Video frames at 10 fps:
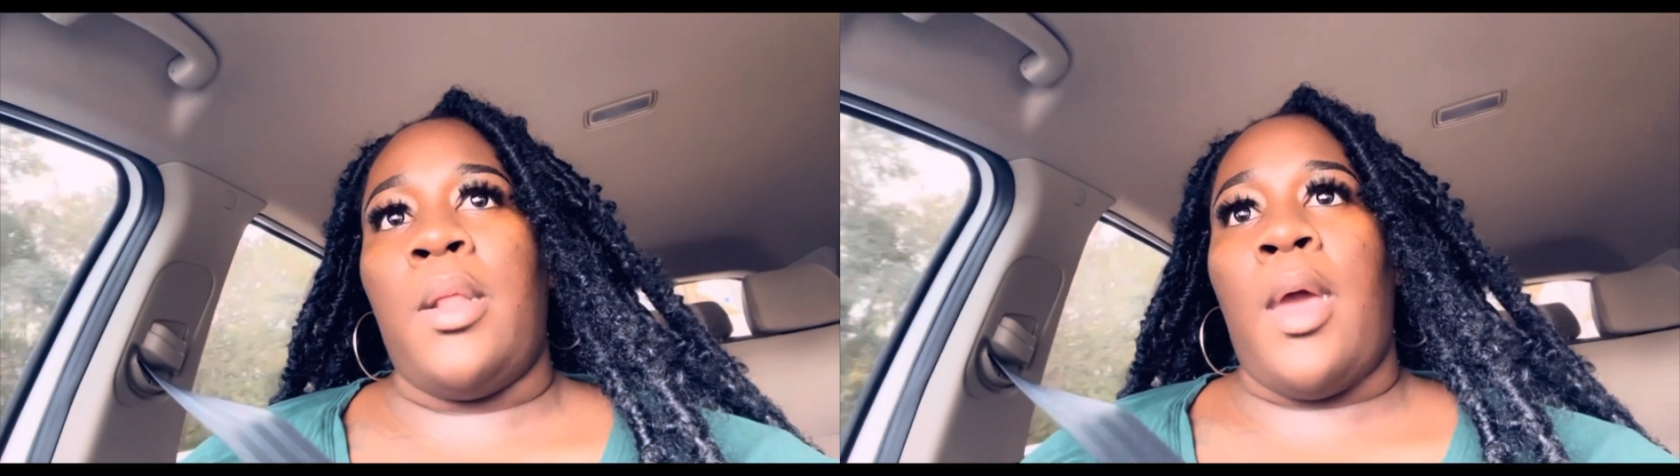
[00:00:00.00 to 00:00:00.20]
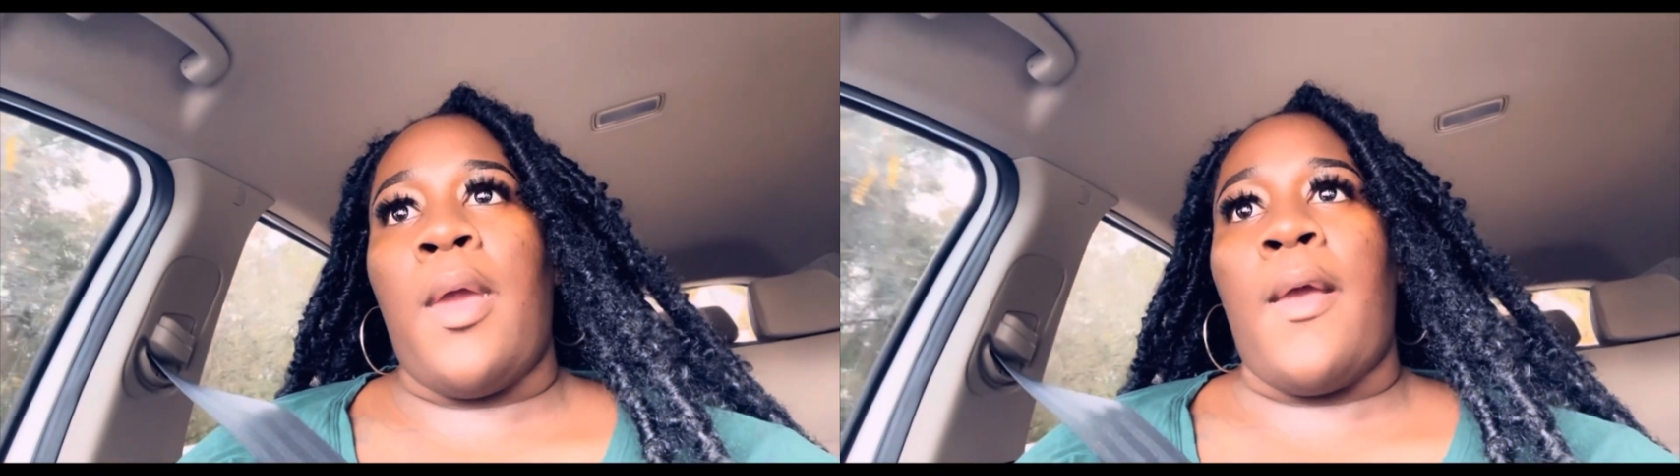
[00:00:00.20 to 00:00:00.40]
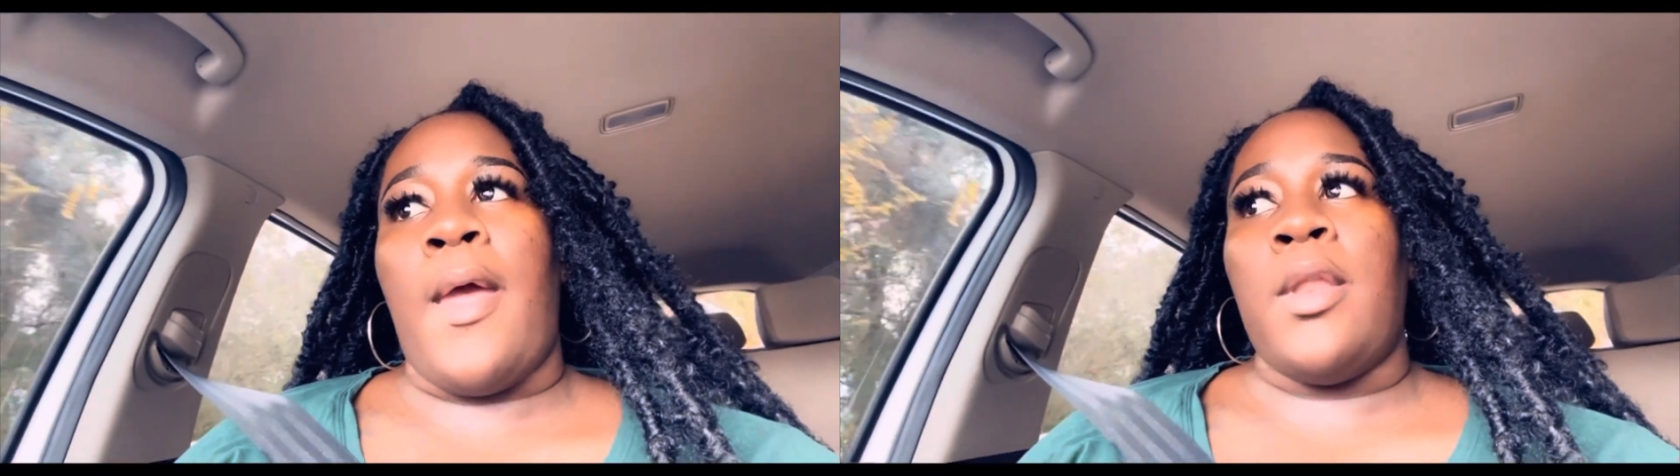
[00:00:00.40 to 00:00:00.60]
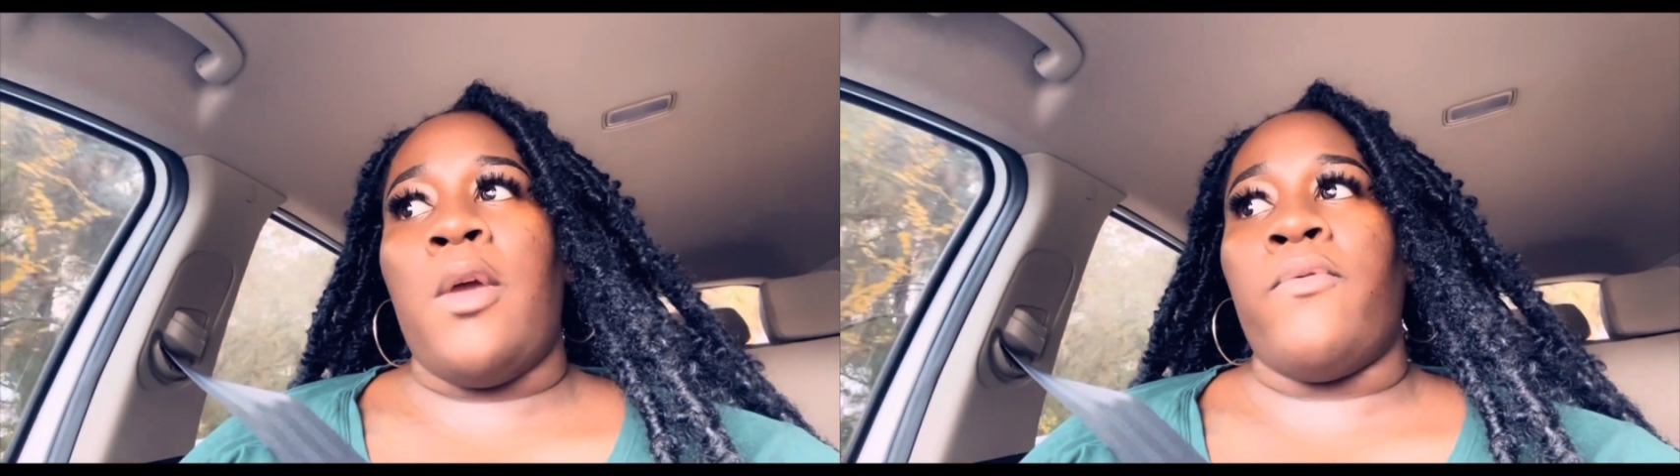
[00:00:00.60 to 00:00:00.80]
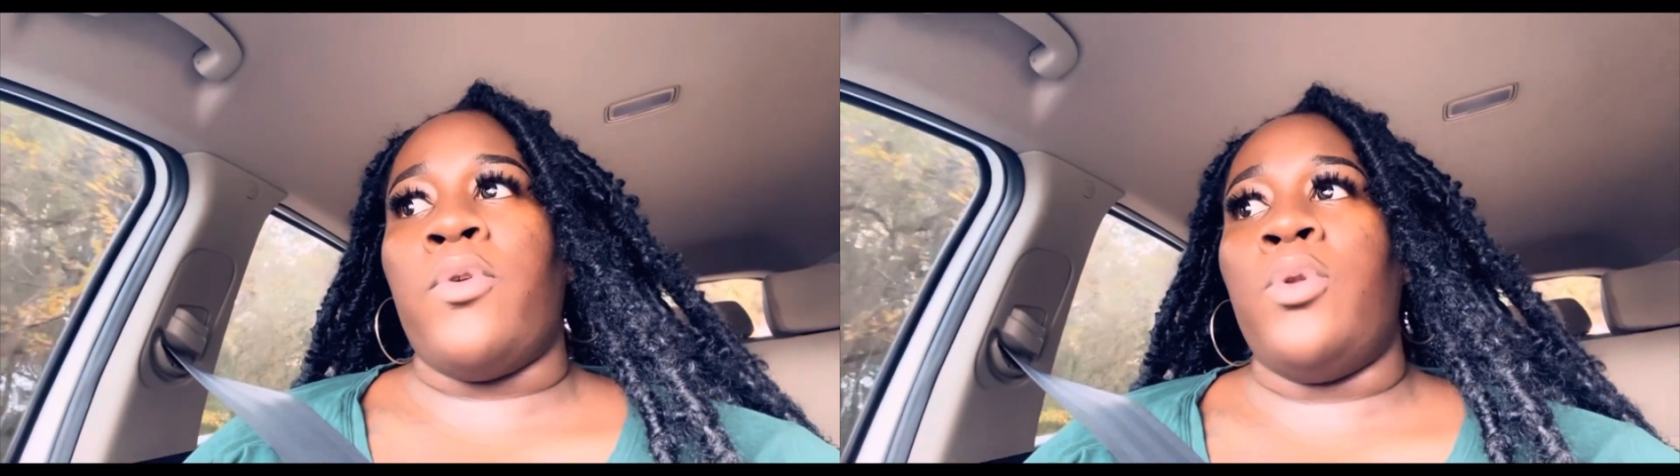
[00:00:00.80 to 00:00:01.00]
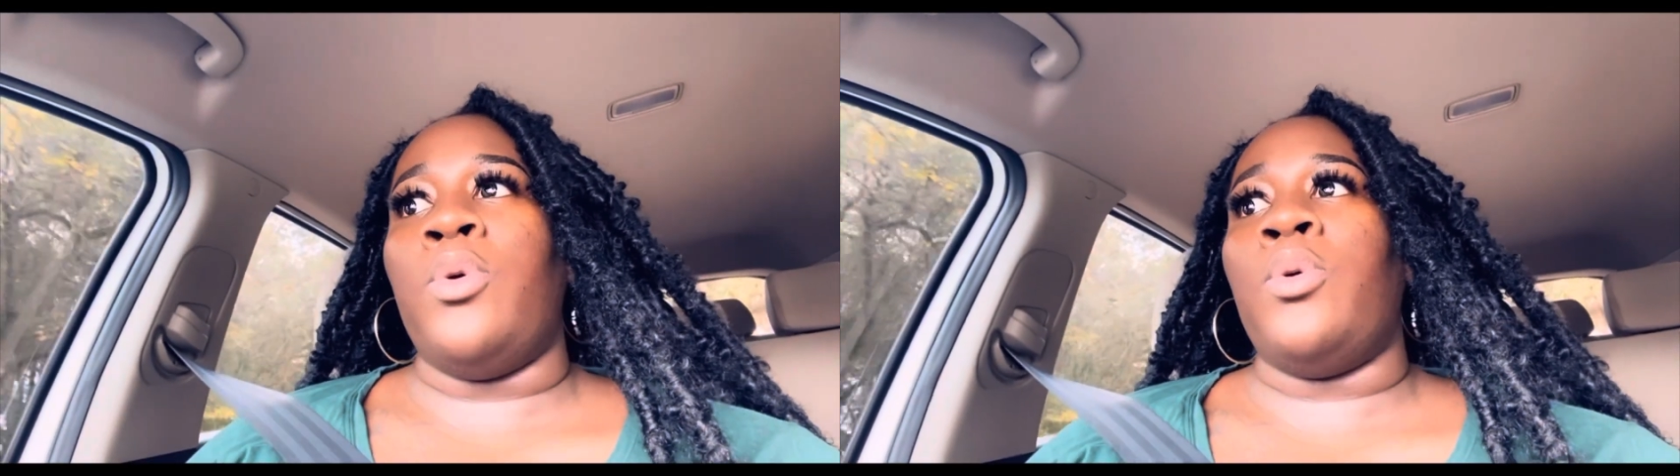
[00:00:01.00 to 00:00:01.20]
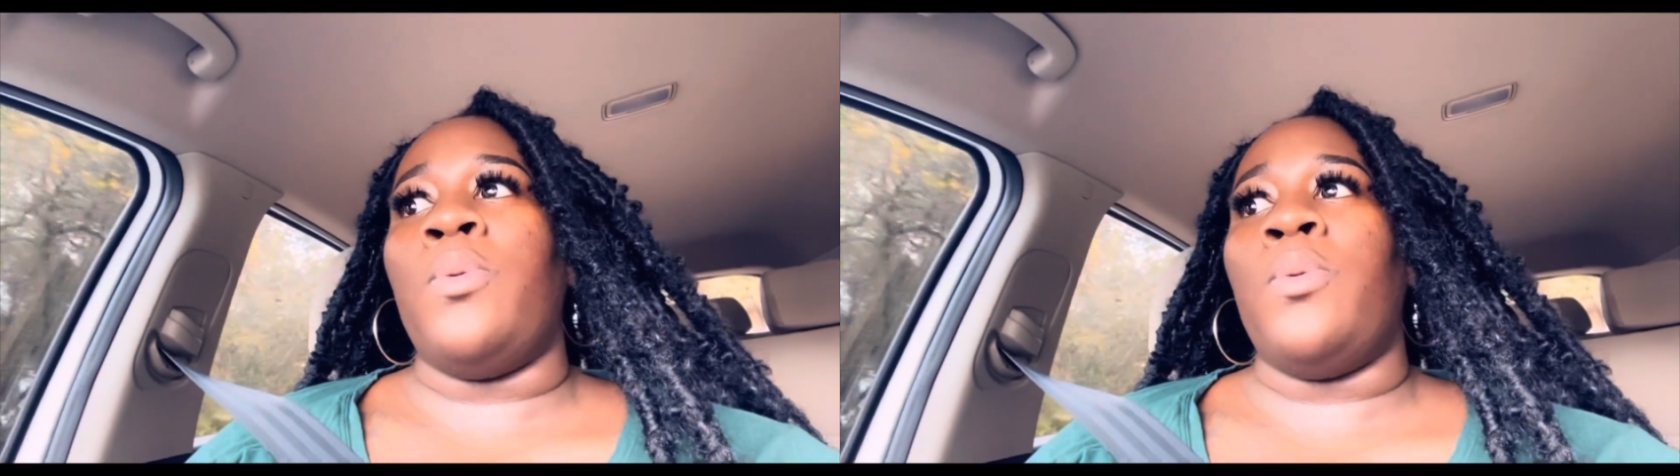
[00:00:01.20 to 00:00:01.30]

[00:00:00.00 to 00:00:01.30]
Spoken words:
like I never knew